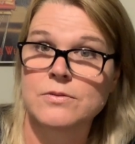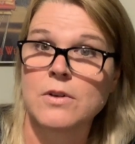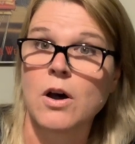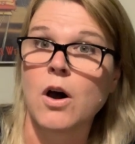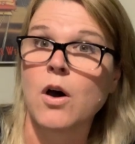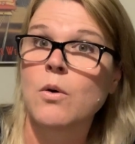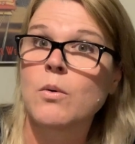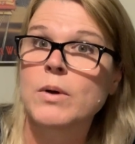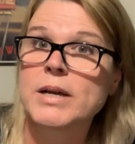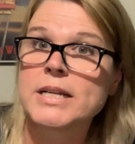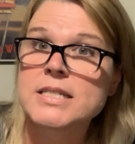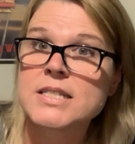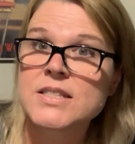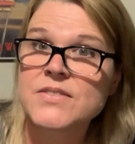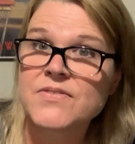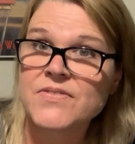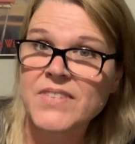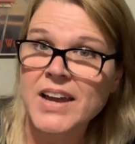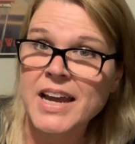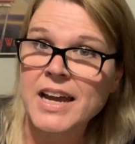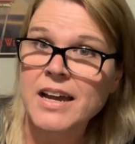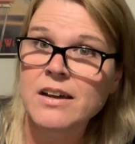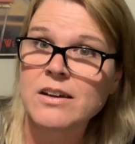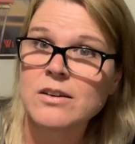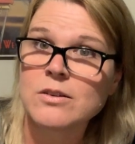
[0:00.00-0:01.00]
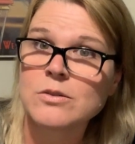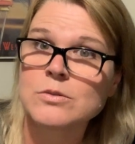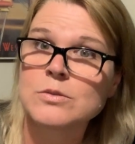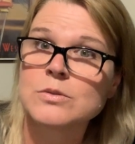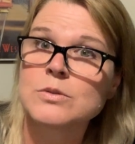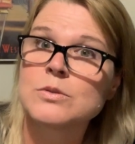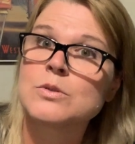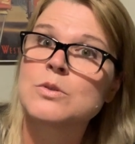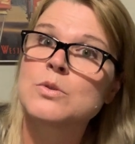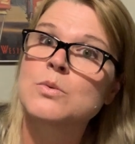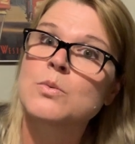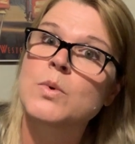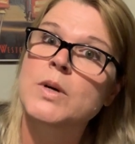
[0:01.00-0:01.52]
always
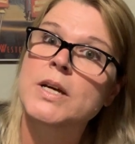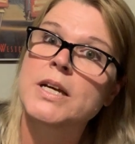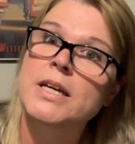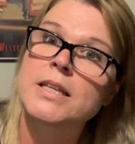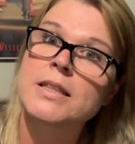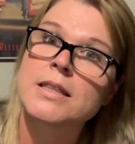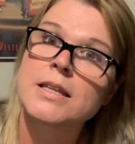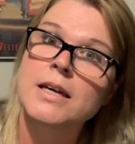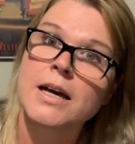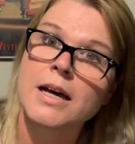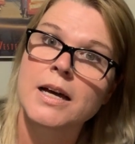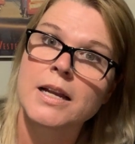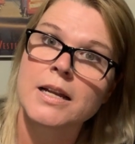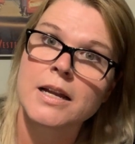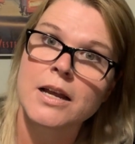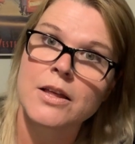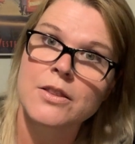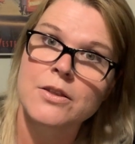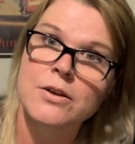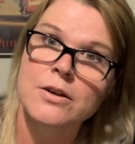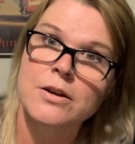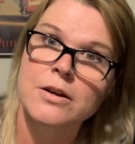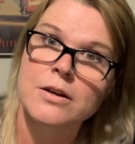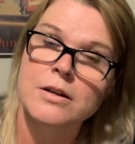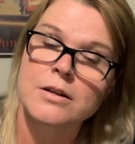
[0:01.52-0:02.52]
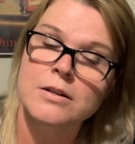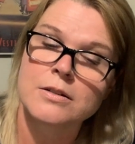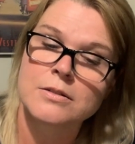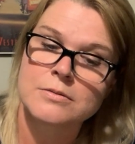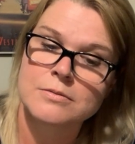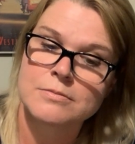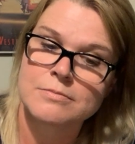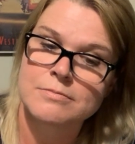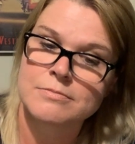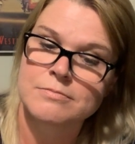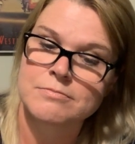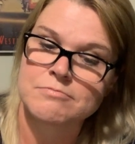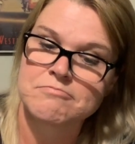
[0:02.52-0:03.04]
found with another
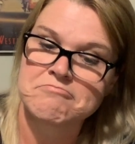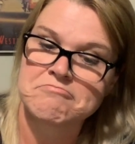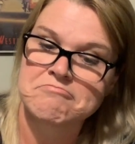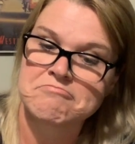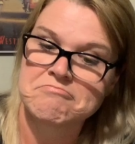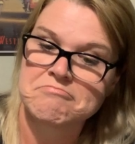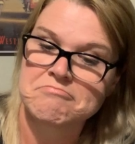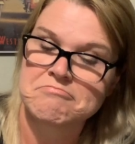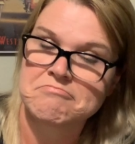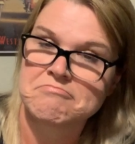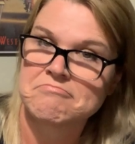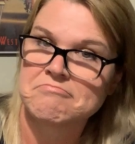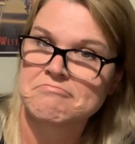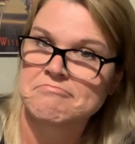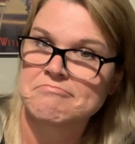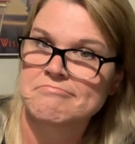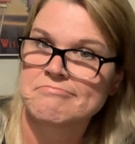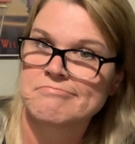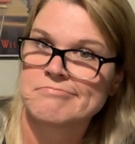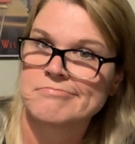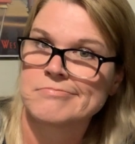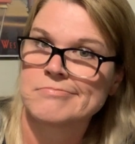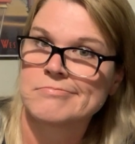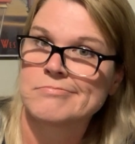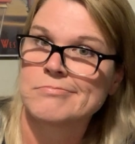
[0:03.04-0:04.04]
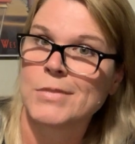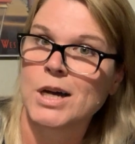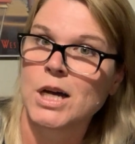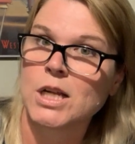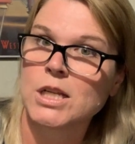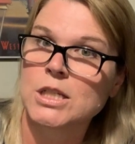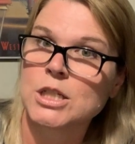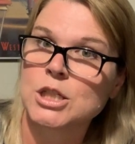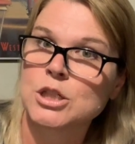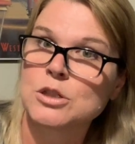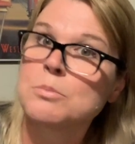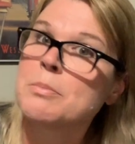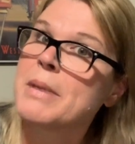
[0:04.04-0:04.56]

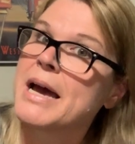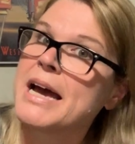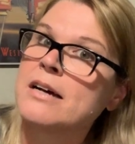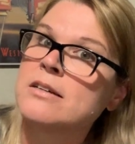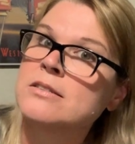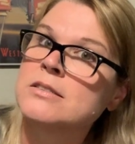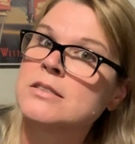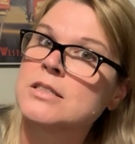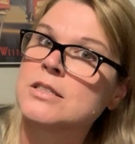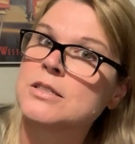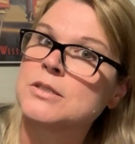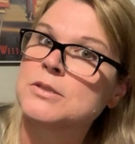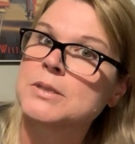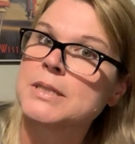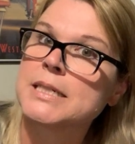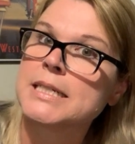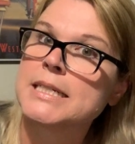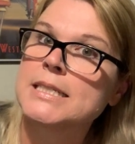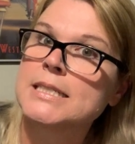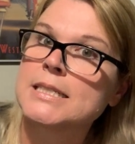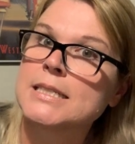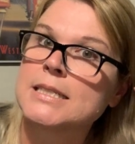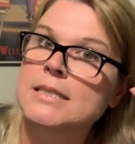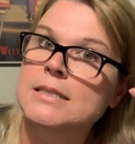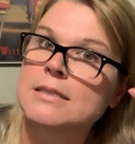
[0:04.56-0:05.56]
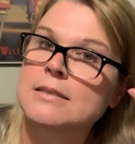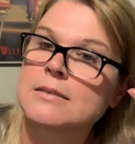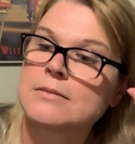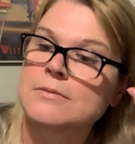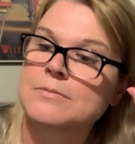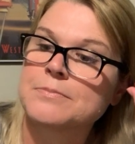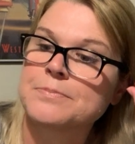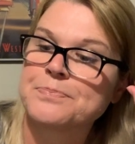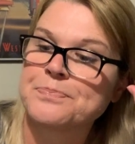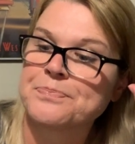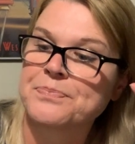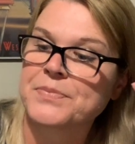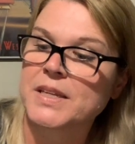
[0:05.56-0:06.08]
molecule bound to it.
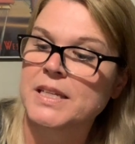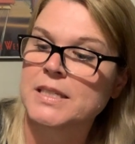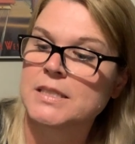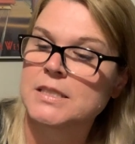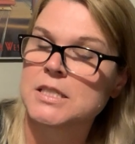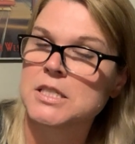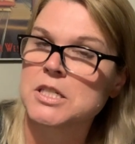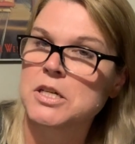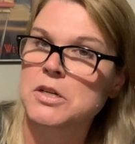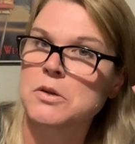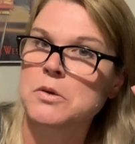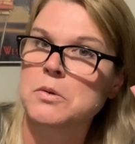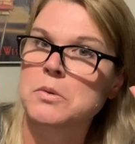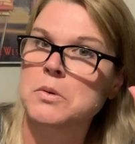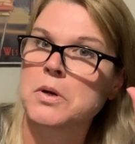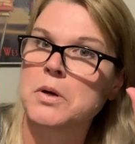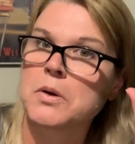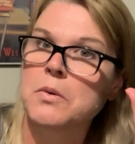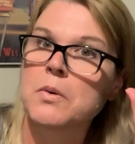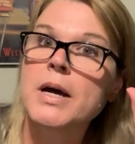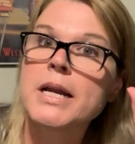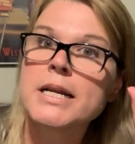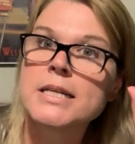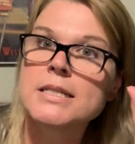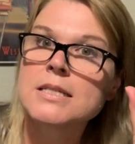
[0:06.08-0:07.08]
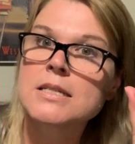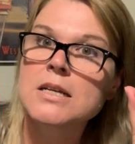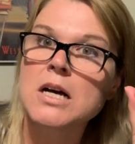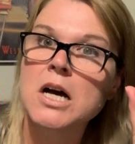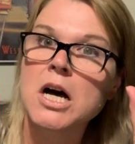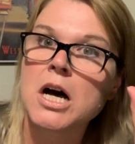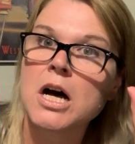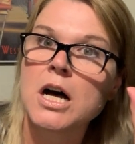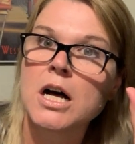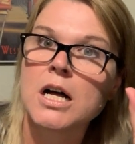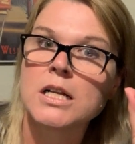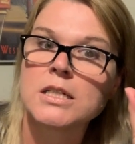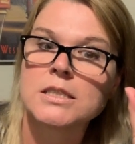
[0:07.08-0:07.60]
Don't know what it's
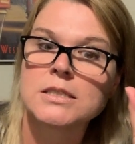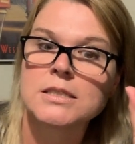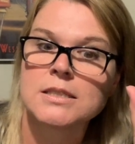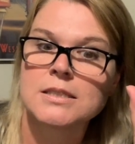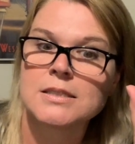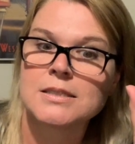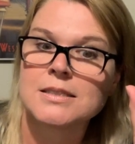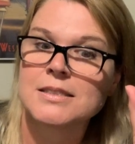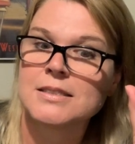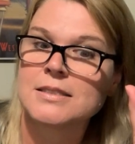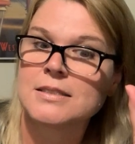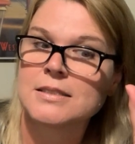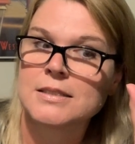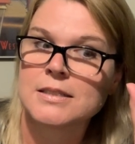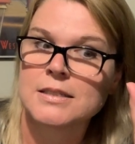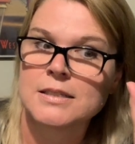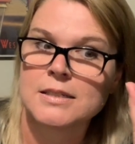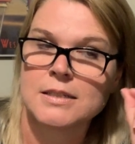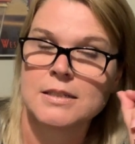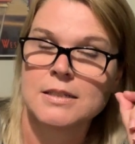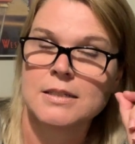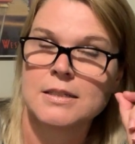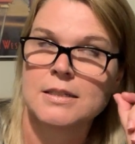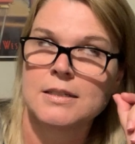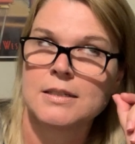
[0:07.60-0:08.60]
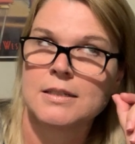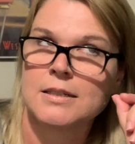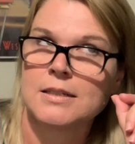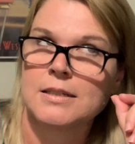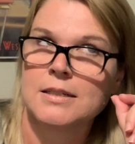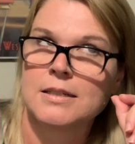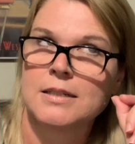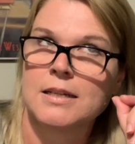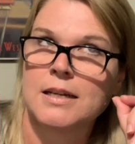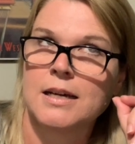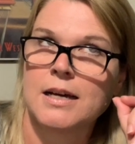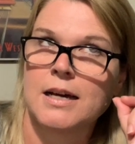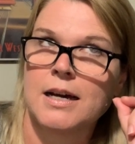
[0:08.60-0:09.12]
called.
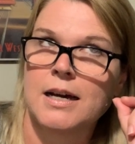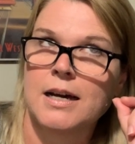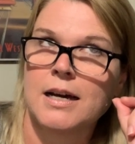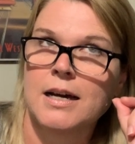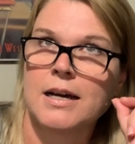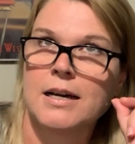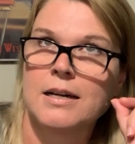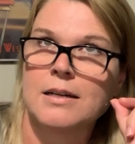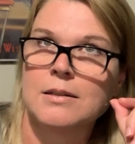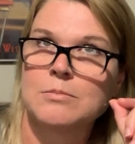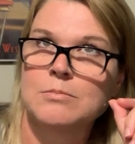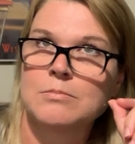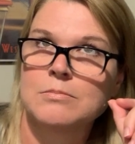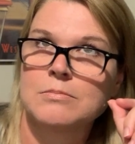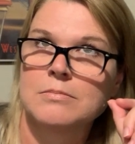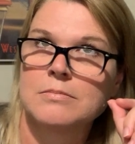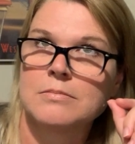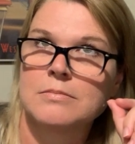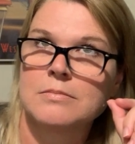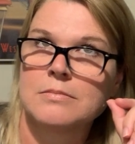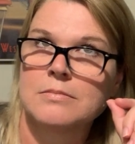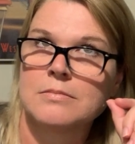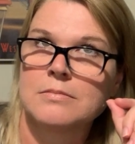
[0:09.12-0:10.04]
Um,